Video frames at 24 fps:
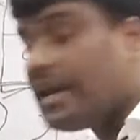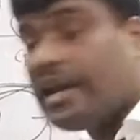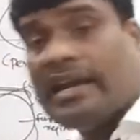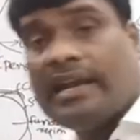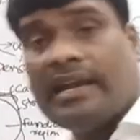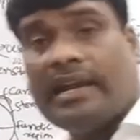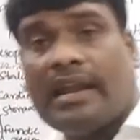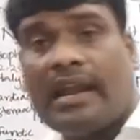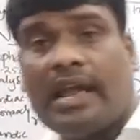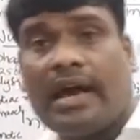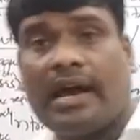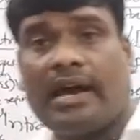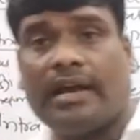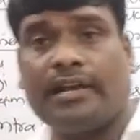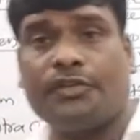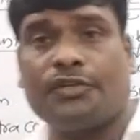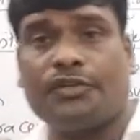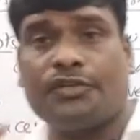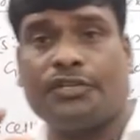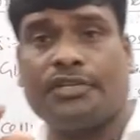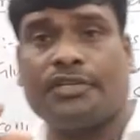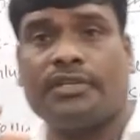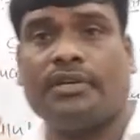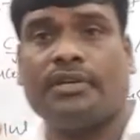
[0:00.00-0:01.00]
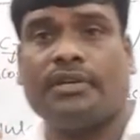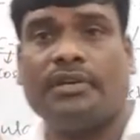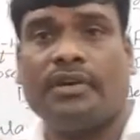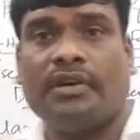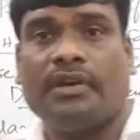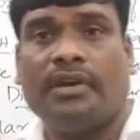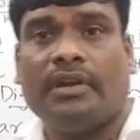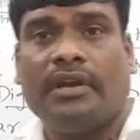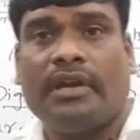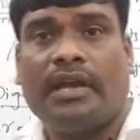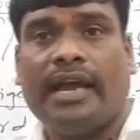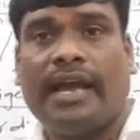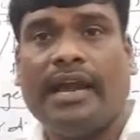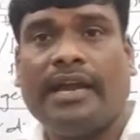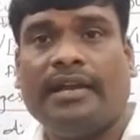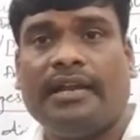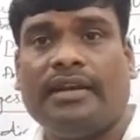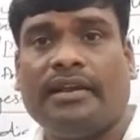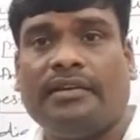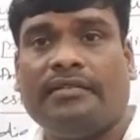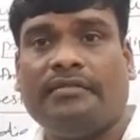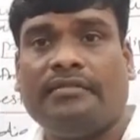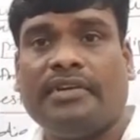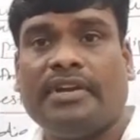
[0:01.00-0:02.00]
enlarged,
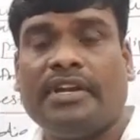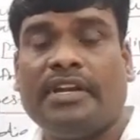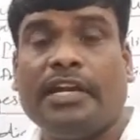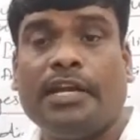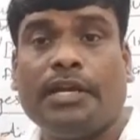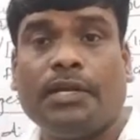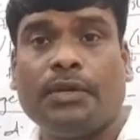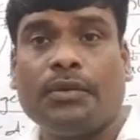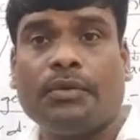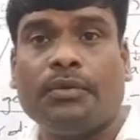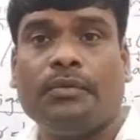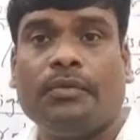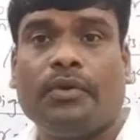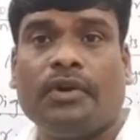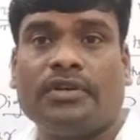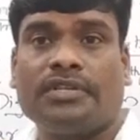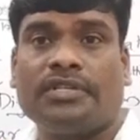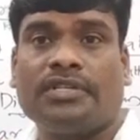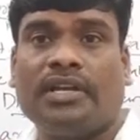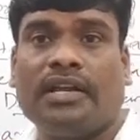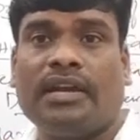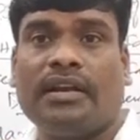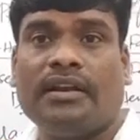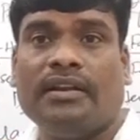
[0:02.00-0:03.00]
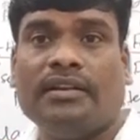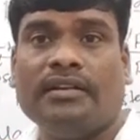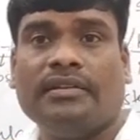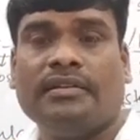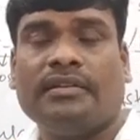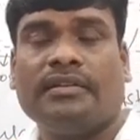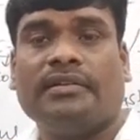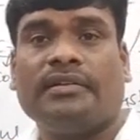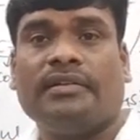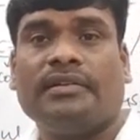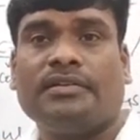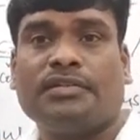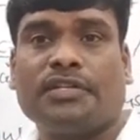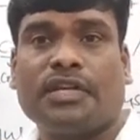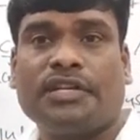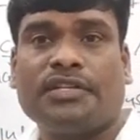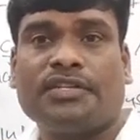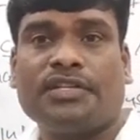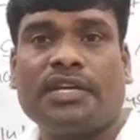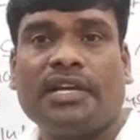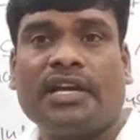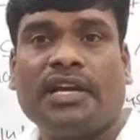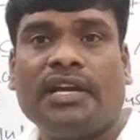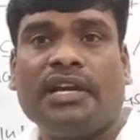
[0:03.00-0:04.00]
and we need to what, children?
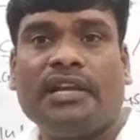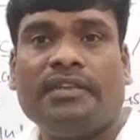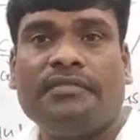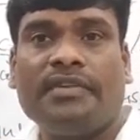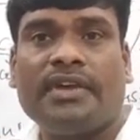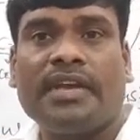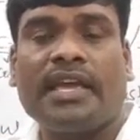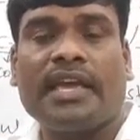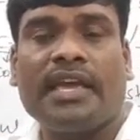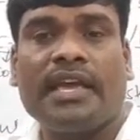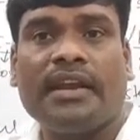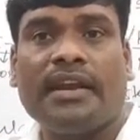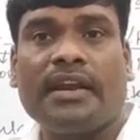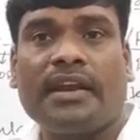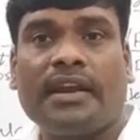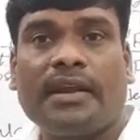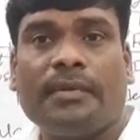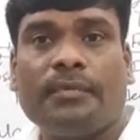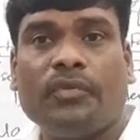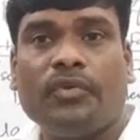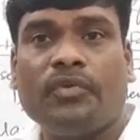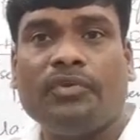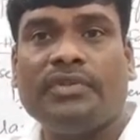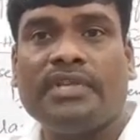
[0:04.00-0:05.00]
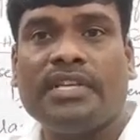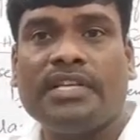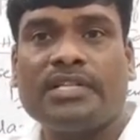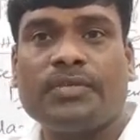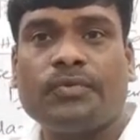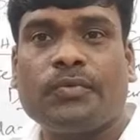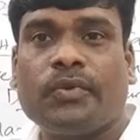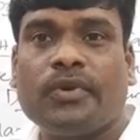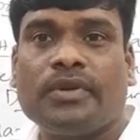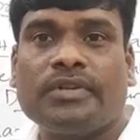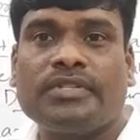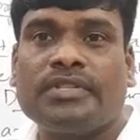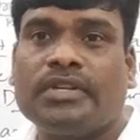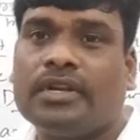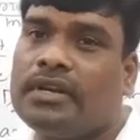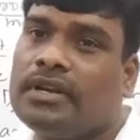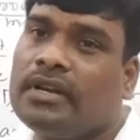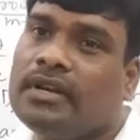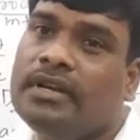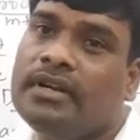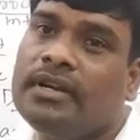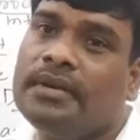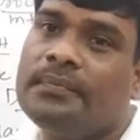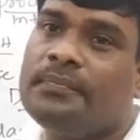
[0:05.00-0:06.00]
Surgically we can remove this what,
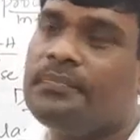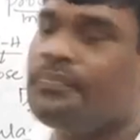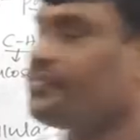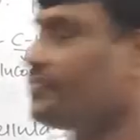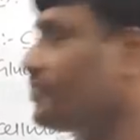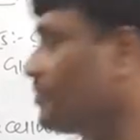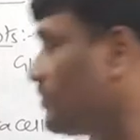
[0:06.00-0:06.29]
children?